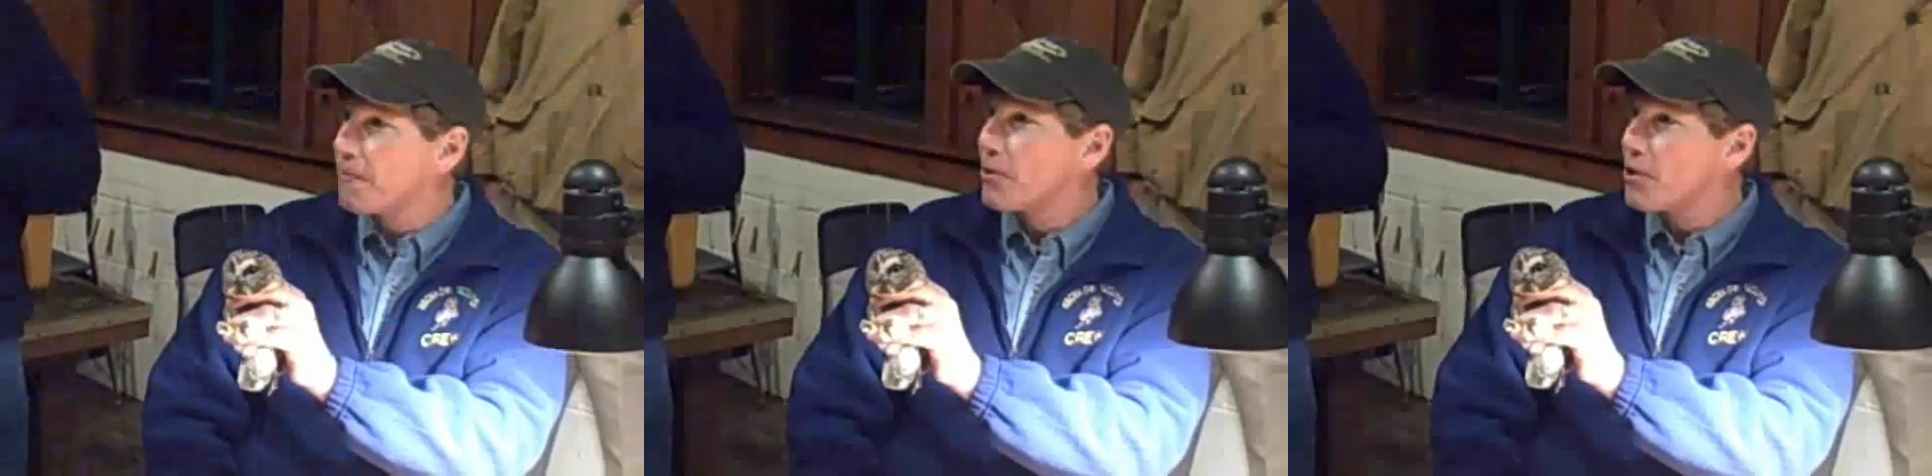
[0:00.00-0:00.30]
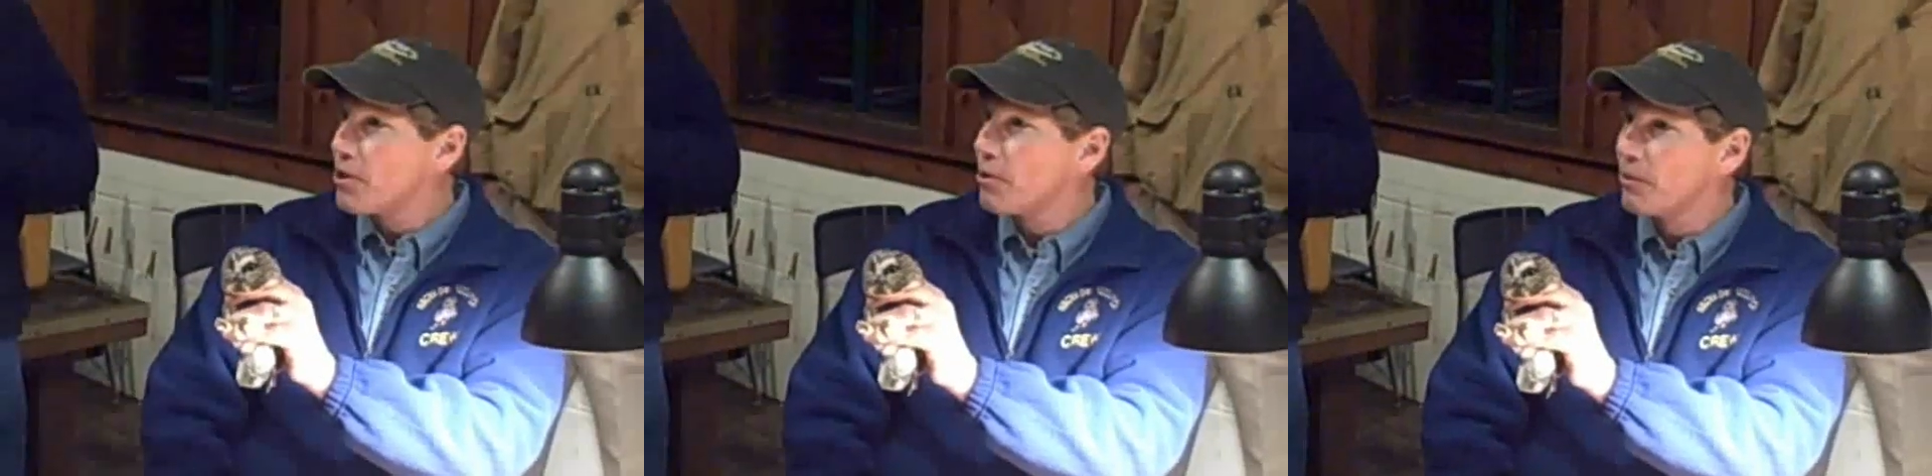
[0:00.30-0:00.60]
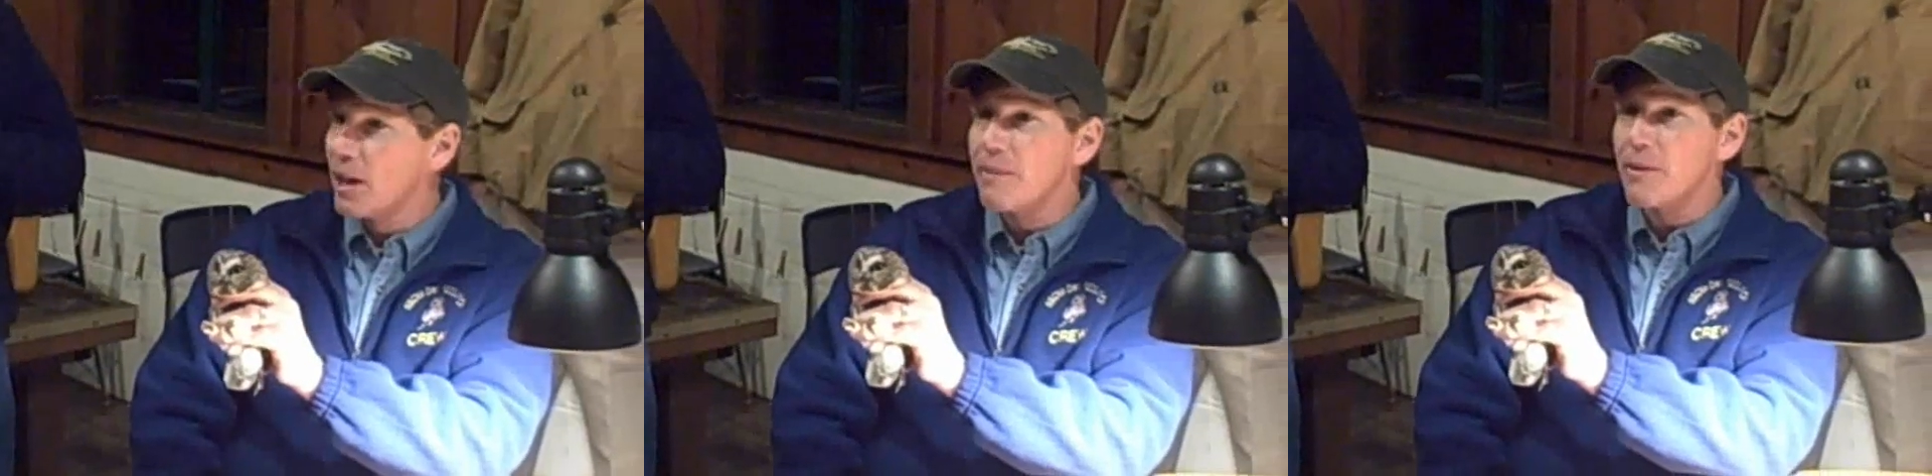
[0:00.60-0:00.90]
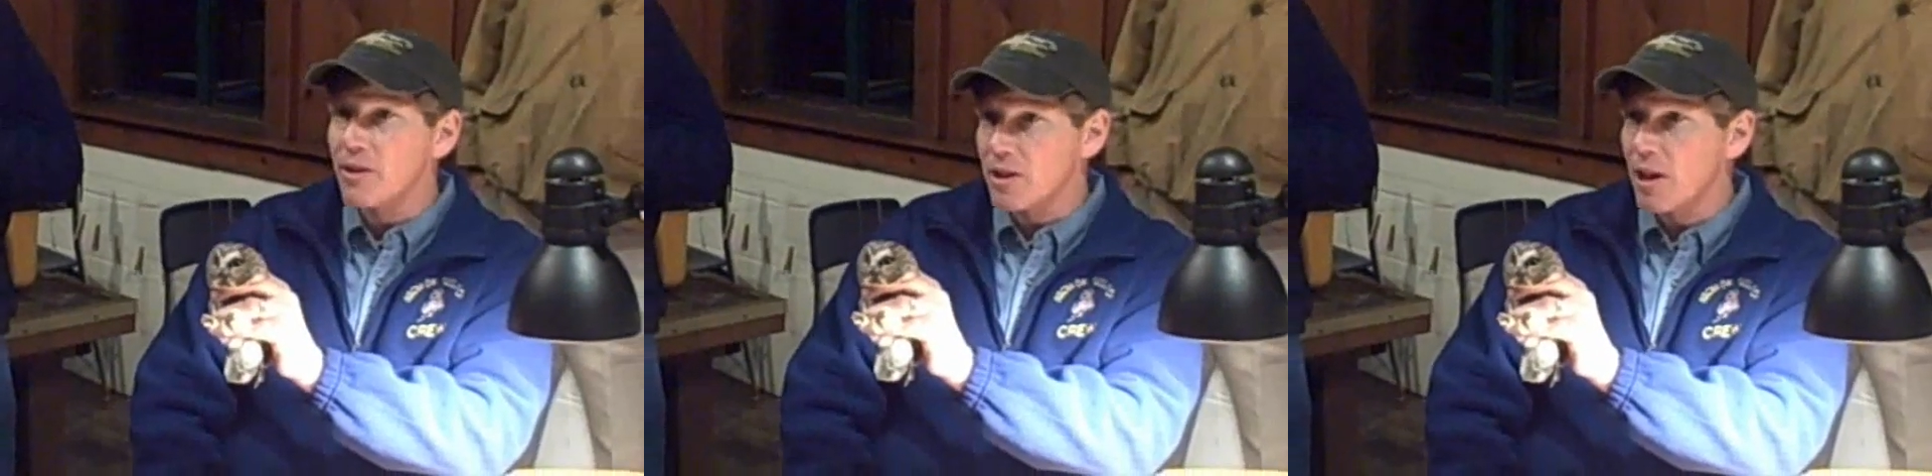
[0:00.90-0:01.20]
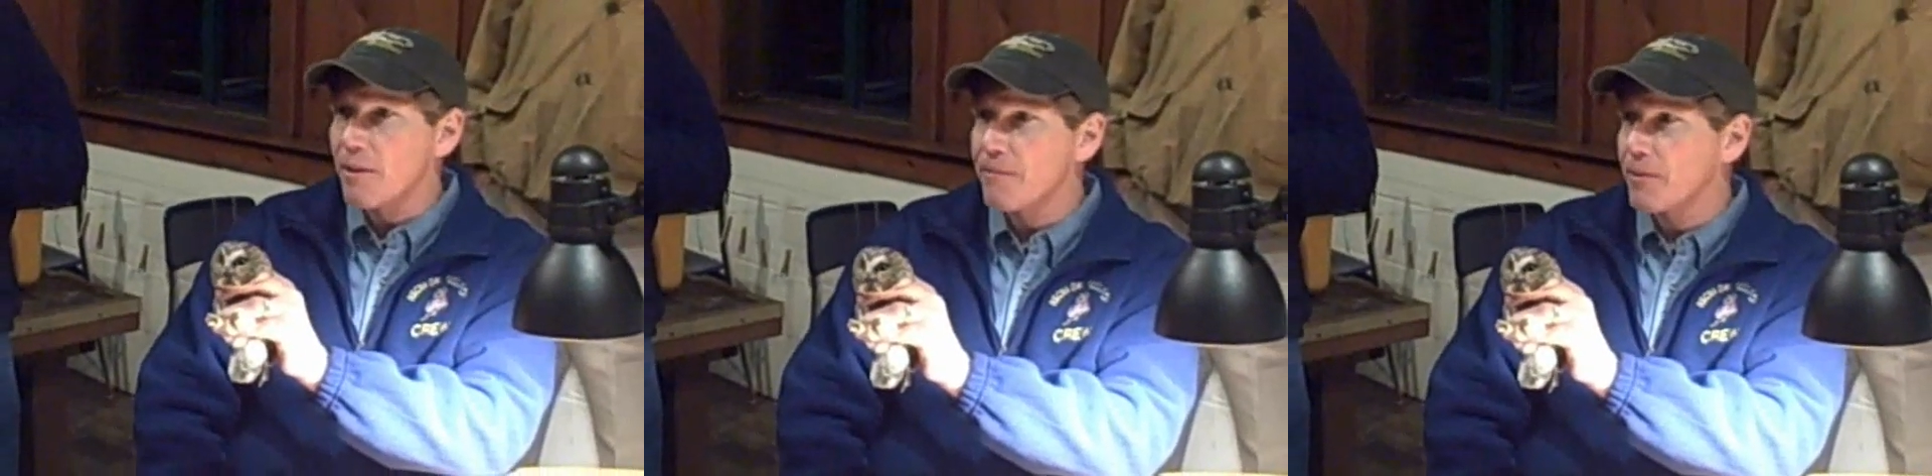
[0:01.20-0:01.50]
first year of life is
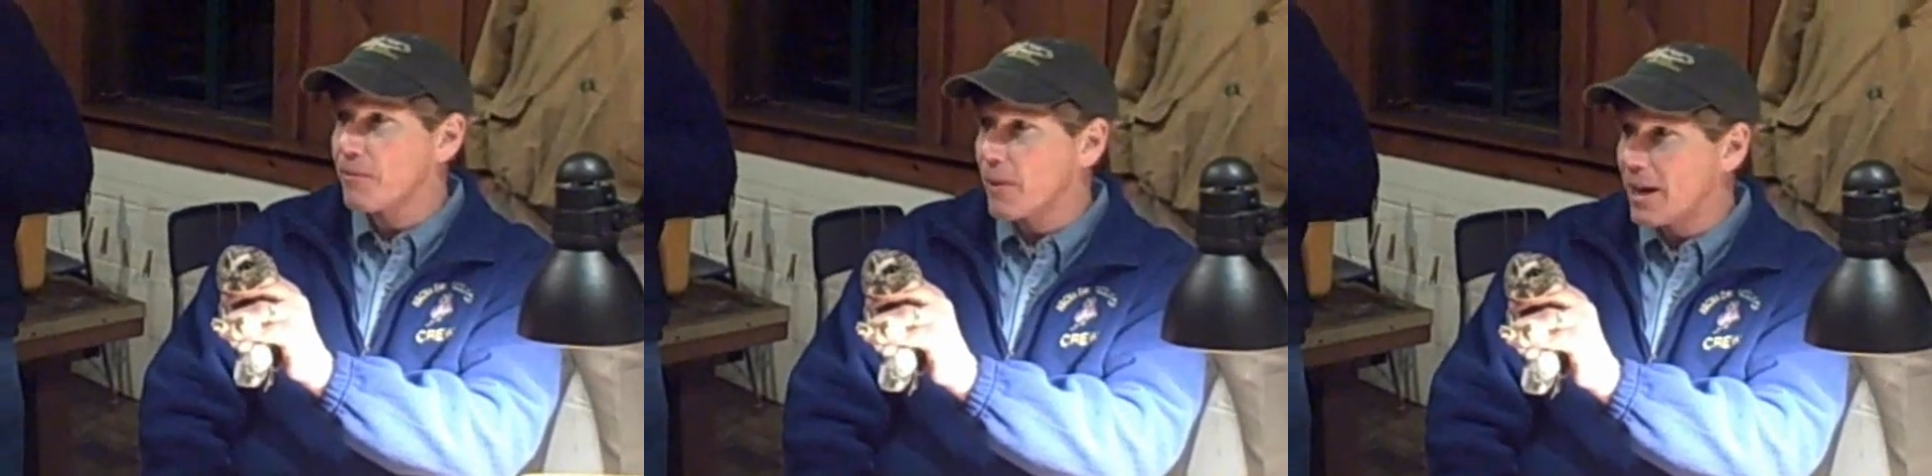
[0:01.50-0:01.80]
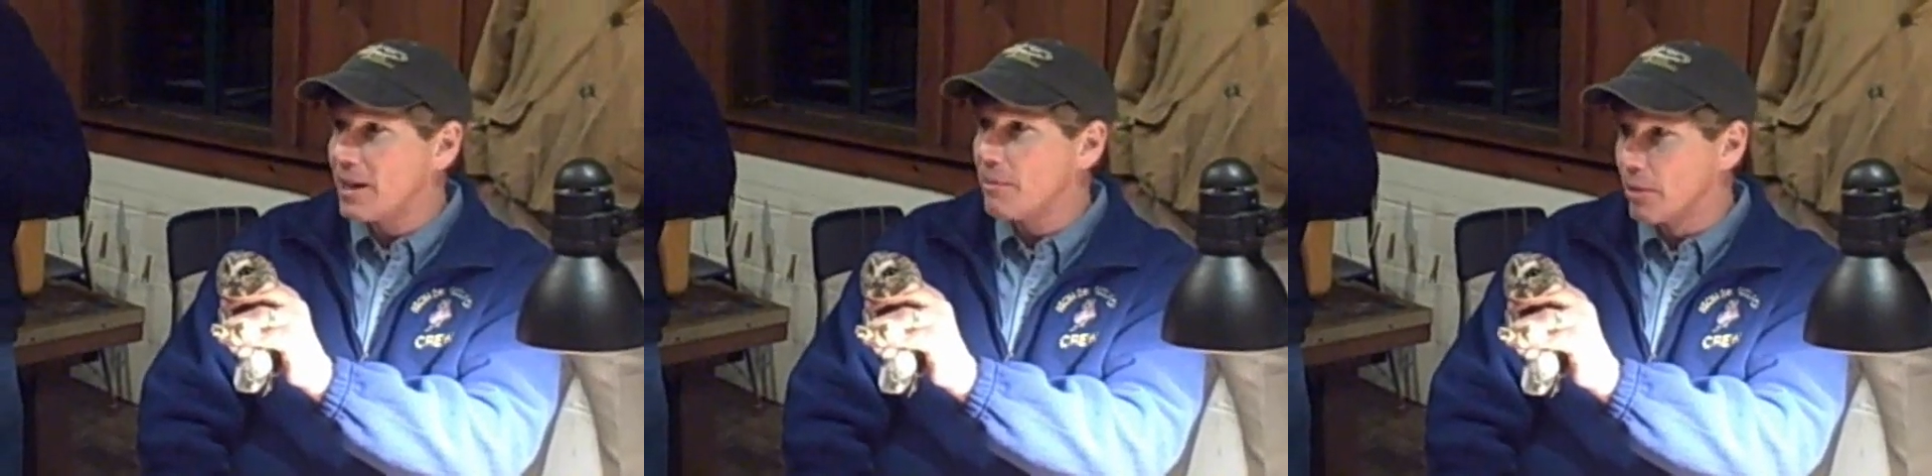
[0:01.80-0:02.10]
tough for any